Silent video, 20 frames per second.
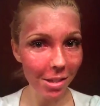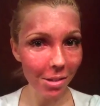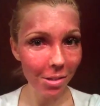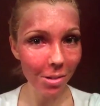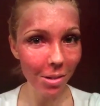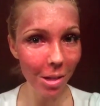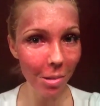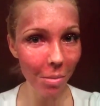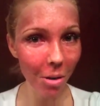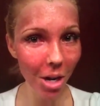you
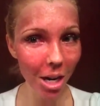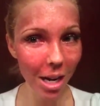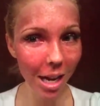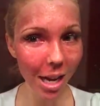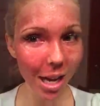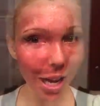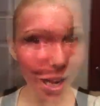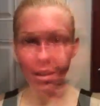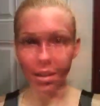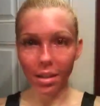in the
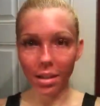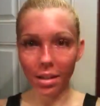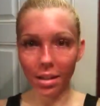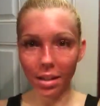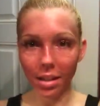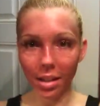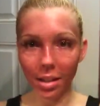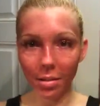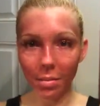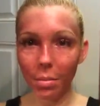morning.
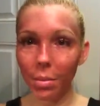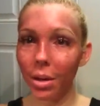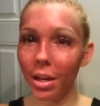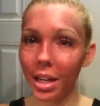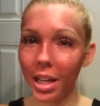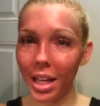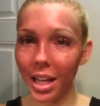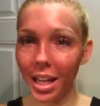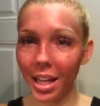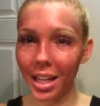Good
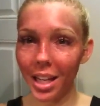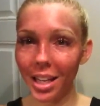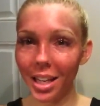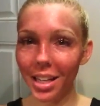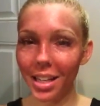morning.